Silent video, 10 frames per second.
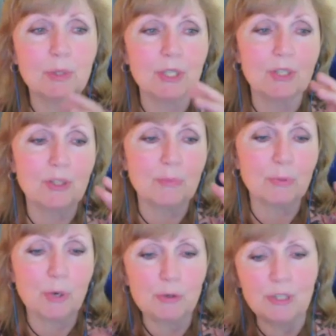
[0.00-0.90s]
which is the
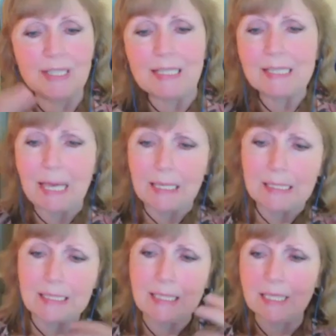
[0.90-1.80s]
promotion and the
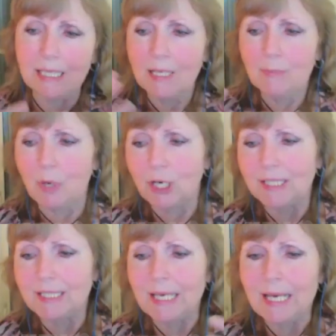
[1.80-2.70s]
sales and the
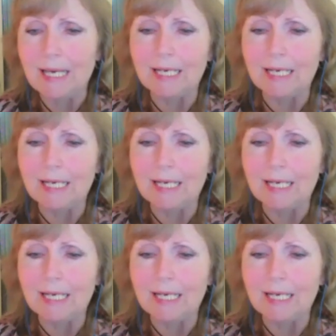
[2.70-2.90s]
marketing,